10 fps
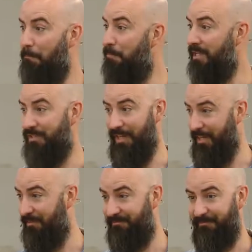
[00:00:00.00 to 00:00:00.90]

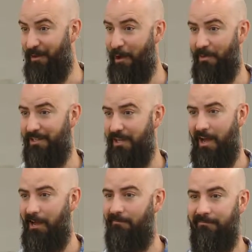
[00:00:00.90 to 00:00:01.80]
busy all the
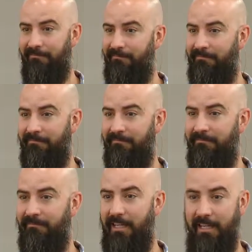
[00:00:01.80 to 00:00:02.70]
time,
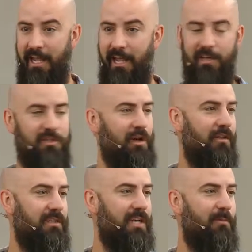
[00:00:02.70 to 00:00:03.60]
engaged all
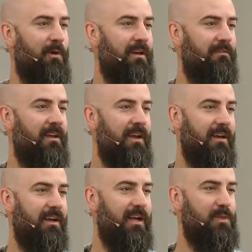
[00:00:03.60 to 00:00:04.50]
the time? What if
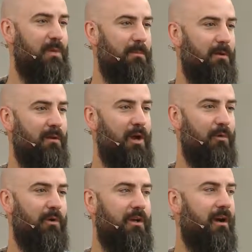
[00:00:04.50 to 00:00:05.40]
God's people
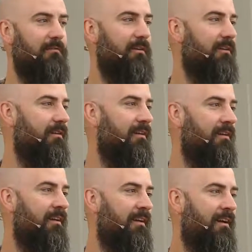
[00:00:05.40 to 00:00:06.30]
recovered
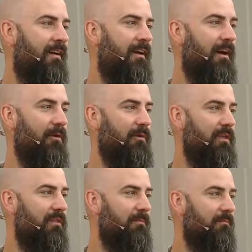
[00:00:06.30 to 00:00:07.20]
a
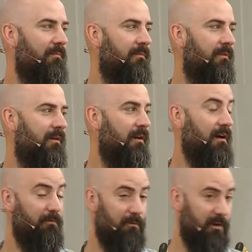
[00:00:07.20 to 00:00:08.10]
rhythm
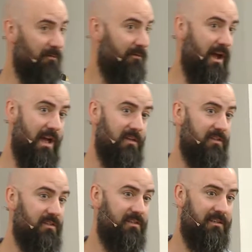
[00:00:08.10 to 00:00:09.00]
of real
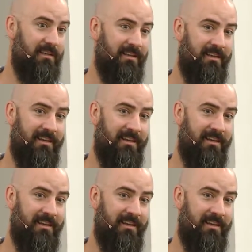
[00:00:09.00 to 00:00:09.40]
rest